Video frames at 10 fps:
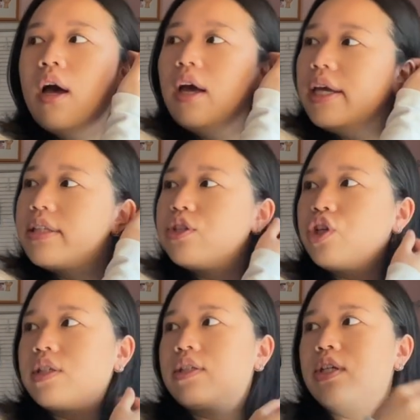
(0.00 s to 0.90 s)
it's
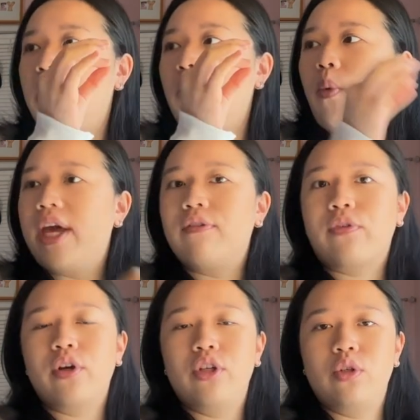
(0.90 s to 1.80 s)
just a way
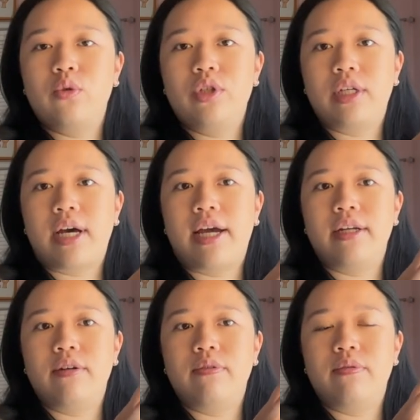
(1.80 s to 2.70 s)
for you to kind
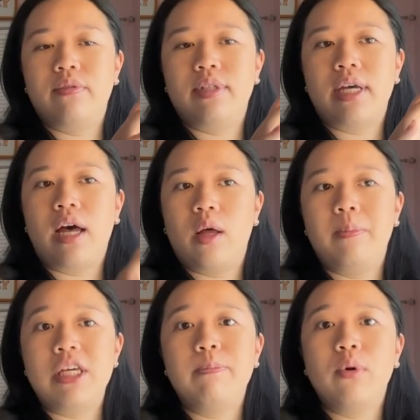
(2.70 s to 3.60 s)
of tell
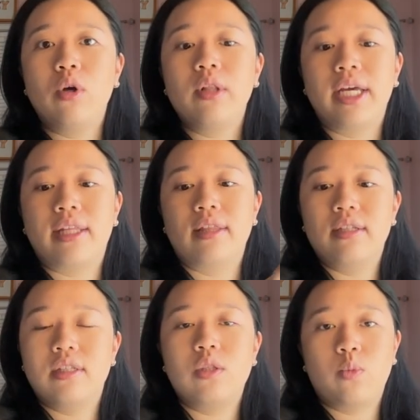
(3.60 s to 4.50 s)
people like
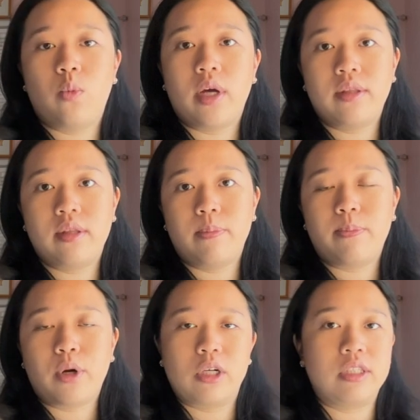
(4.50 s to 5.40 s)
this is what the
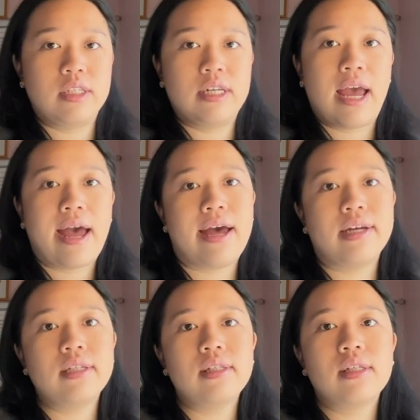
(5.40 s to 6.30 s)
person
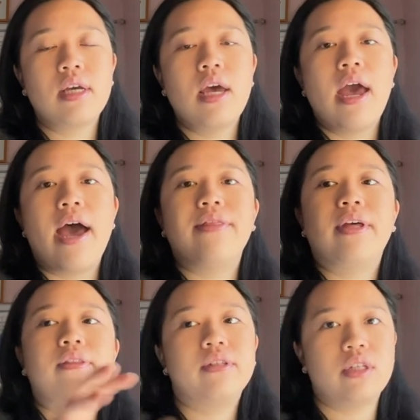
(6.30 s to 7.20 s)
has and
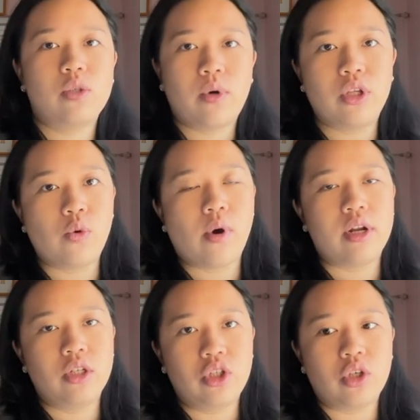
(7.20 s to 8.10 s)
then this is what you want
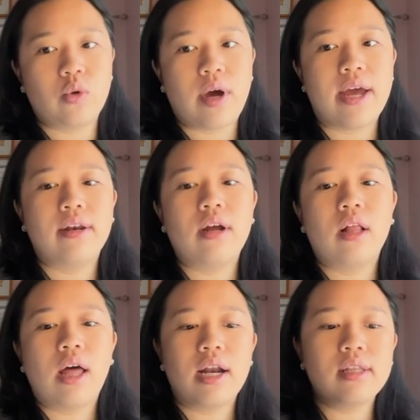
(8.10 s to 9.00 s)
to do. And a
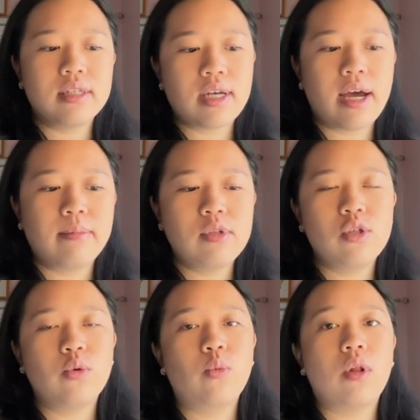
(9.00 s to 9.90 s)
lot of the times
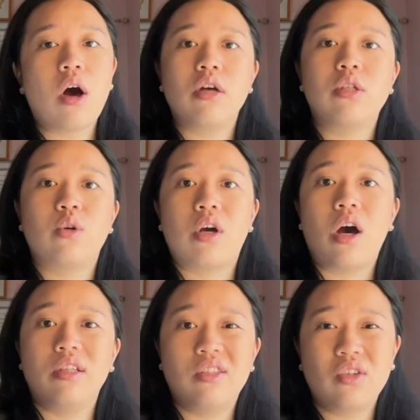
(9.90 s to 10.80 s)
you will also
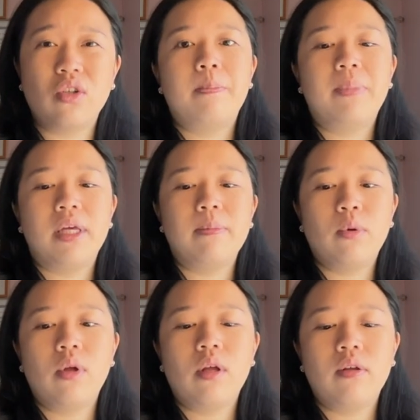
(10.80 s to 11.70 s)
consult
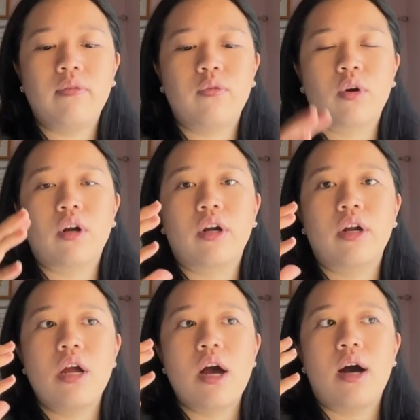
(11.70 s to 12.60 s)
people for
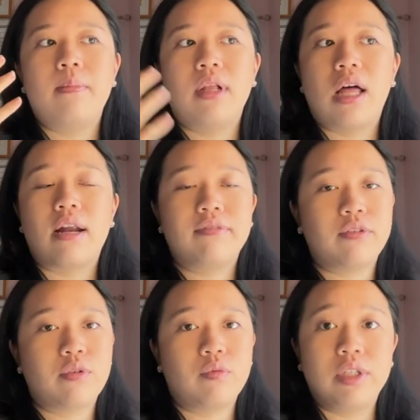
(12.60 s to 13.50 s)
a lot of
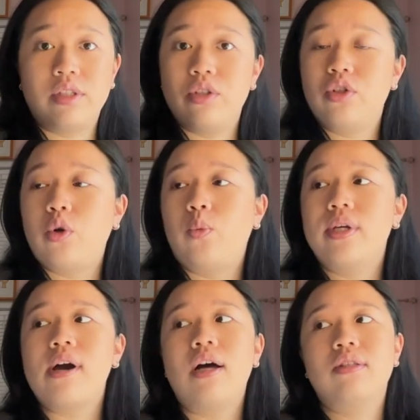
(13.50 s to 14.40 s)
different reasons. So we
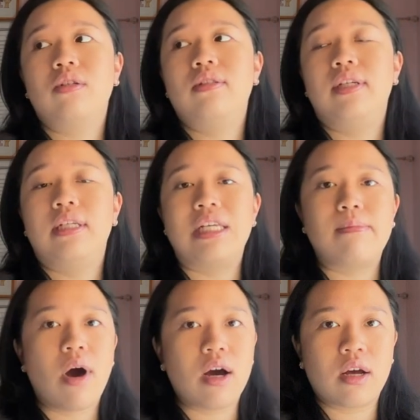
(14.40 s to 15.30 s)
consulted
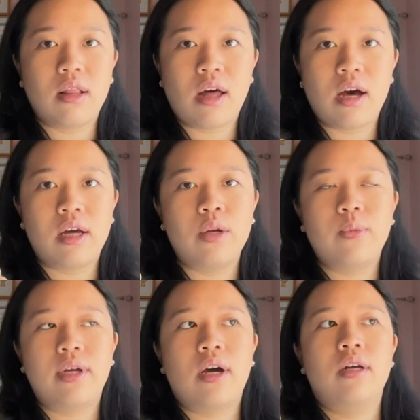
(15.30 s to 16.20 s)
hemonc a lot,
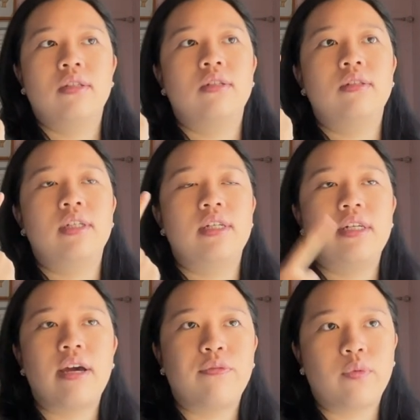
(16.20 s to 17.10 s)
we consulted
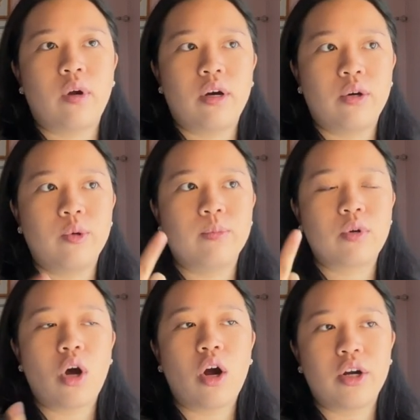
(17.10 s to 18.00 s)
nephro,
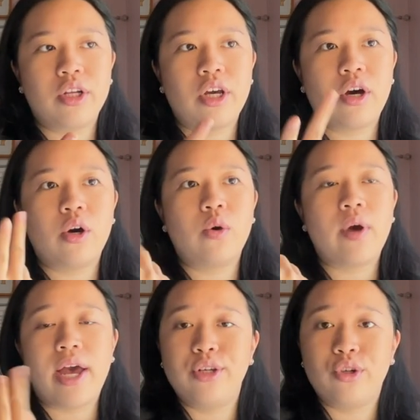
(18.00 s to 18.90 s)
cardio,
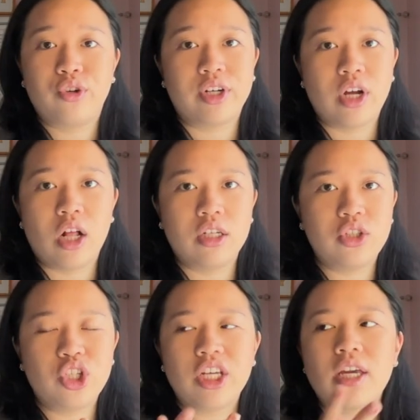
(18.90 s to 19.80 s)

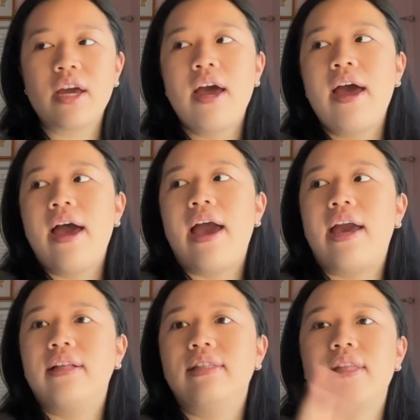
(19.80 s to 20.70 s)
endocrinology,
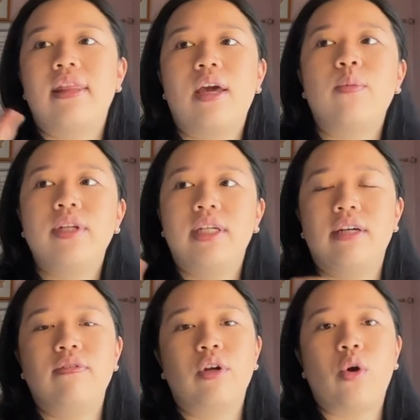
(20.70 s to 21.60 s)
and they would
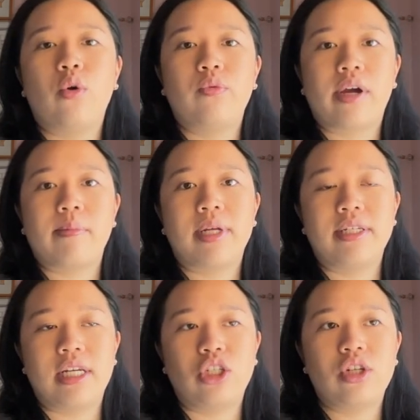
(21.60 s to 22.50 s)
give their own
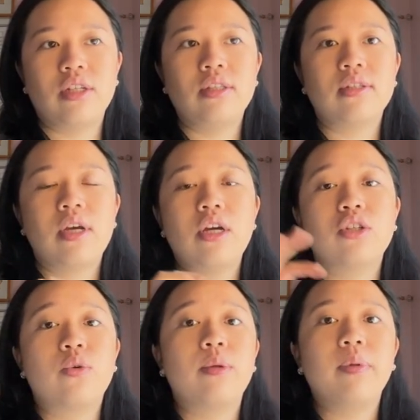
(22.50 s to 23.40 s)
recommendations.
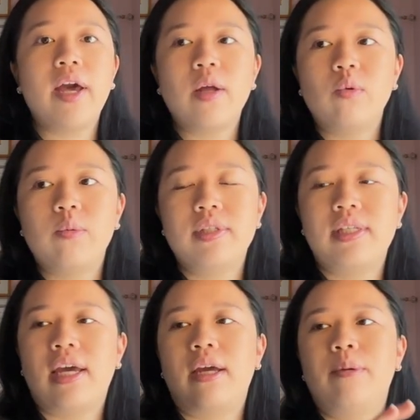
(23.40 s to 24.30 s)
So in the plan we would
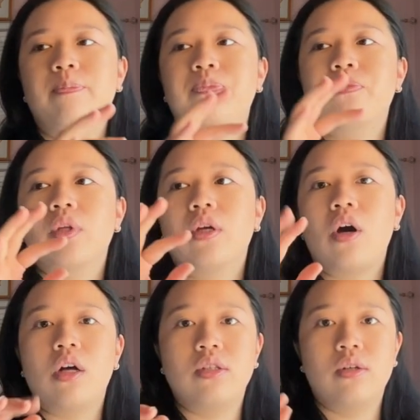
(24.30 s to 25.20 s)
say
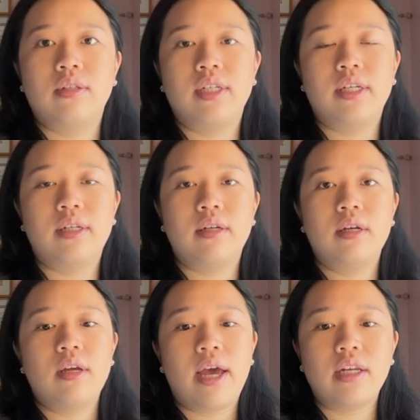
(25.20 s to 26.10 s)
consulted
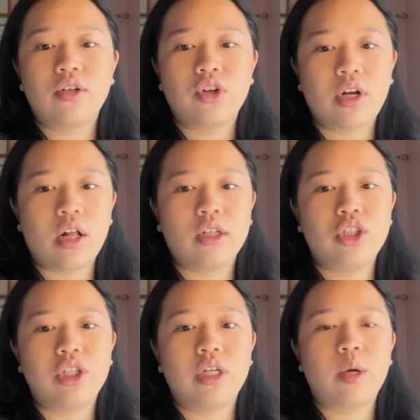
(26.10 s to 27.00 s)

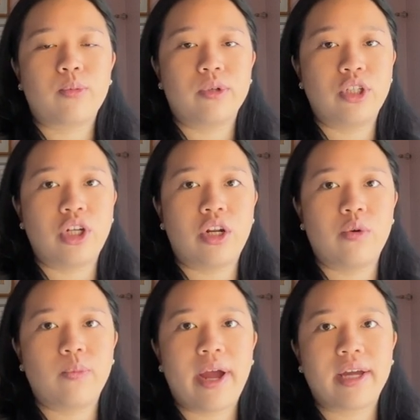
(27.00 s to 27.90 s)
endocrinology,
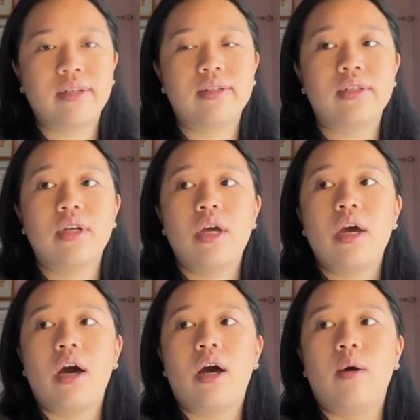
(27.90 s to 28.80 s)
appreciated Rex,
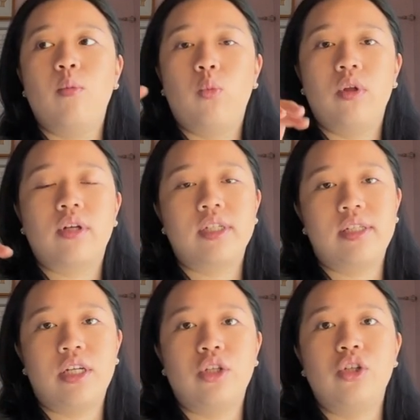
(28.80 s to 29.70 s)
we'll
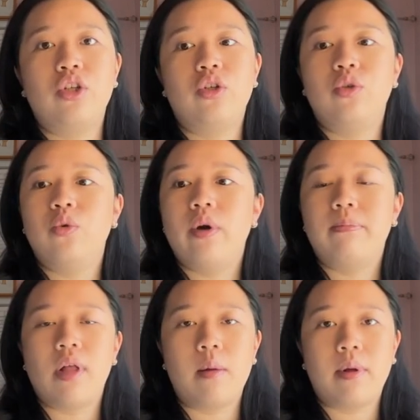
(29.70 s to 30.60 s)
continue
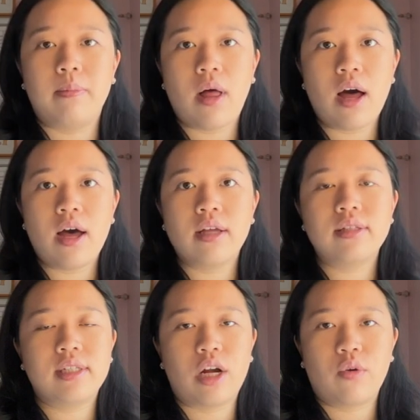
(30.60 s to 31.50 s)
blah blah blah,
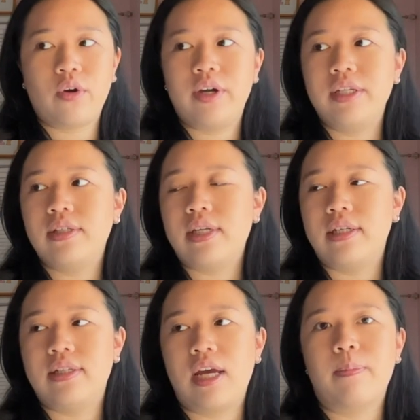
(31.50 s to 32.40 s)
steroids
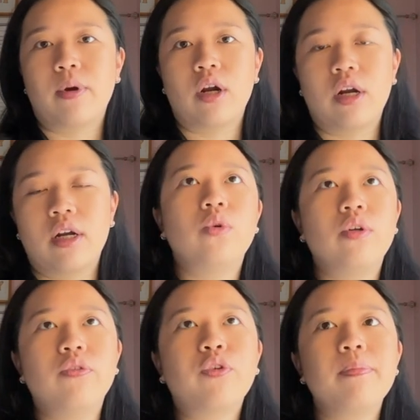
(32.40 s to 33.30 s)
and taper.
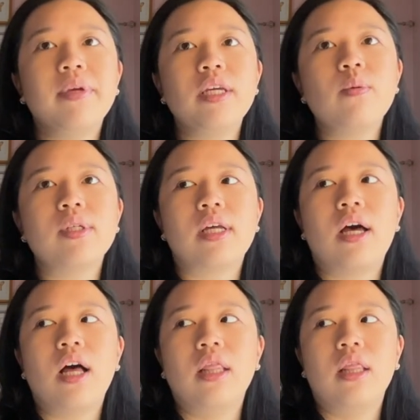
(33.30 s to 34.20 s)
For me it was
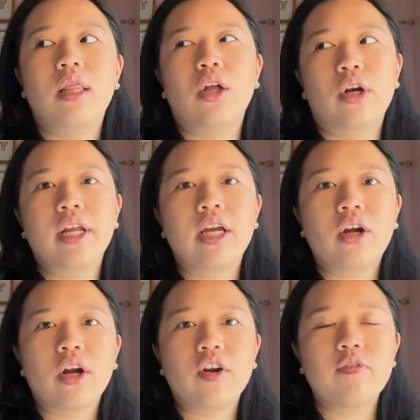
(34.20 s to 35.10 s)
a learning
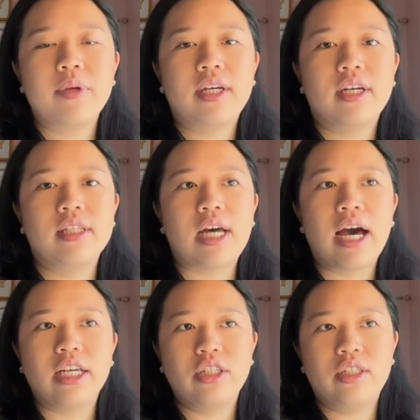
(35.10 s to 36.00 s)
curve because
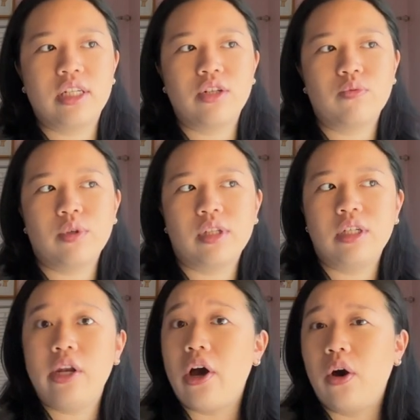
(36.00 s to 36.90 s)
I didn't really
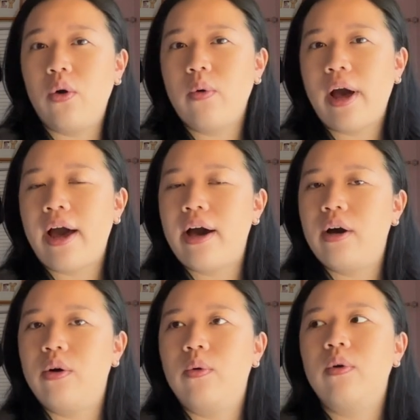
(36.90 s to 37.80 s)
know
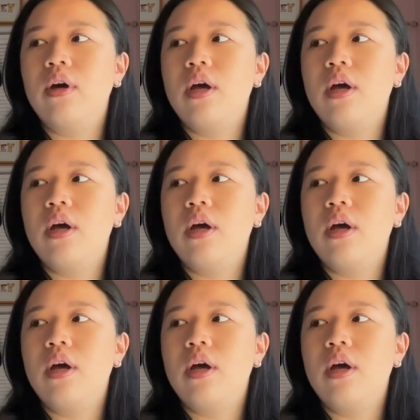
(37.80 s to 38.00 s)
how